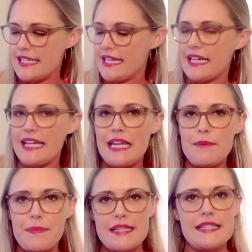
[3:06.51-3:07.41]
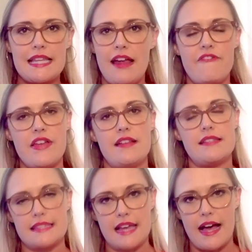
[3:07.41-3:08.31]
He can keep us safe
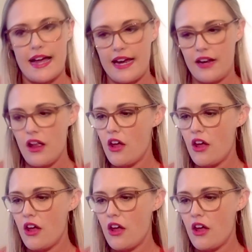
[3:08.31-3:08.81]
inside